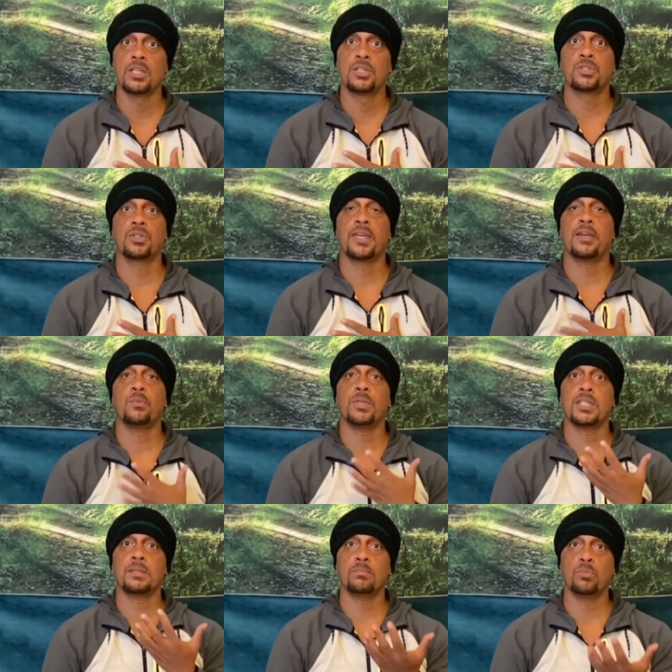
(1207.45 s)
so that we
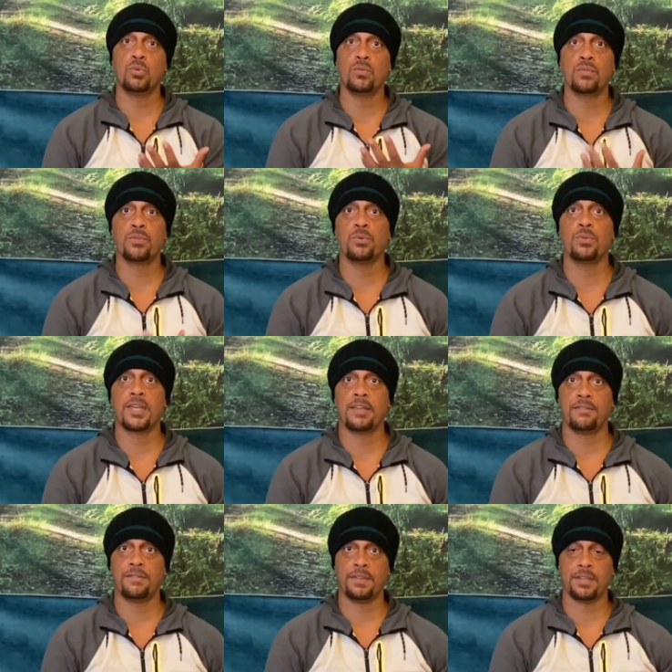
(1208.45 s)
can move through
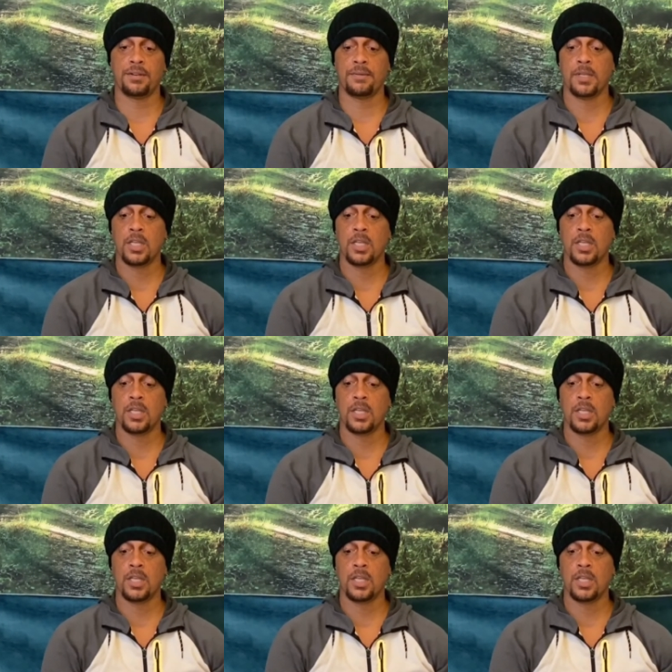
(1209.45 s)
that fear.